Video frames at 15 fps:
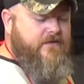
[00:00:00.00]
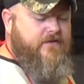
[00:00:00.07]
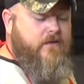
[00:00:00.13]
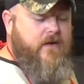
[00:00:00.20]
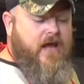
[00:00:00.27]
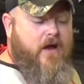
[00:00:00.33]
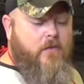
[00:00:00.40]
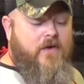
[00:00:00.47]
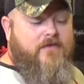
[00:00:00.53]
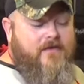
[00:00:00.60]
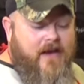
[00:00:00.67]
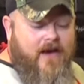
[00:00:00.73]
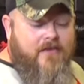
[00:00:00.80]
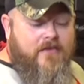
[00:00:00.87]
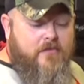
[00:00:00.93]
So now we've
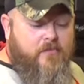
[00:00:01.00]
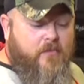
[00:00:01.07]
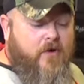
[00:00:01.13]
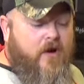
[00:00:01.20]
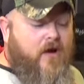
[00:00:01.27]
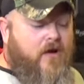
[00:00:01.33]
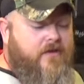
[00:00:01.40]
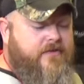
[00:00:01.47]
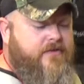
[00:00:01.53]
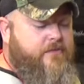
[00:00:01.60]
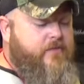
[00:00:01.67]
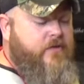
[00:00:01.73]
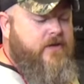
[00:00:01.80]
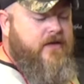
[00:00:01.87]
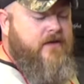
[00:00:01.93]
got the broth okay,
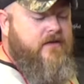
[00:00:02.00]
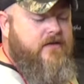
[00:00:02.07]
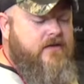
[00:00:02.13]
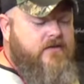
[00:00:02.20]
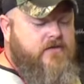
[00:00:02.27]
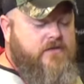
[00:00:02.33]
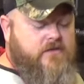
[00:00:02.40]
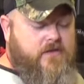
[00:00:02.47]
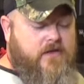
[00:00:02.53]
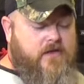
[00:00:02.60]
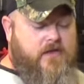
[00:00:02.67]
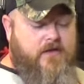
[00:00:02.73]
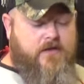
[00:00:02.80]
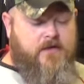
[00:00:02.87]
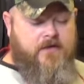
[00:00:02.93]
put so in the, in there.